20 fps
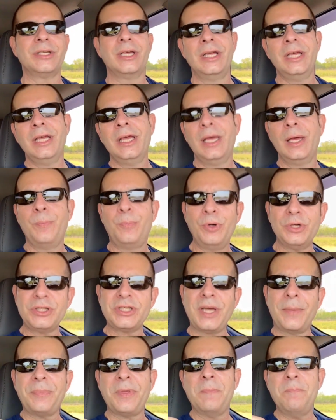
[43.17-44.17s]
and put
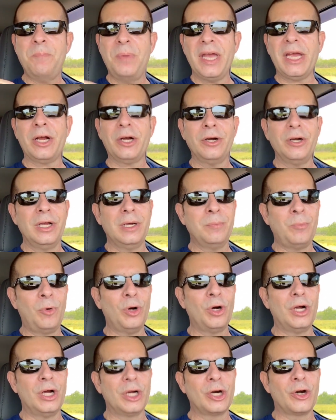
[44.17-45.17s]
something bigger and
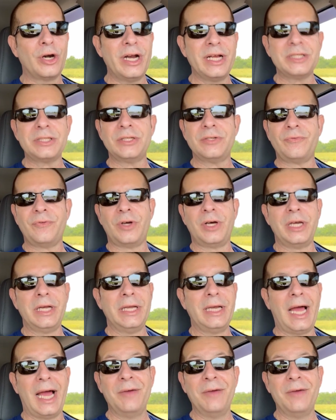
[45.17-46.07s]
more aggressive on it.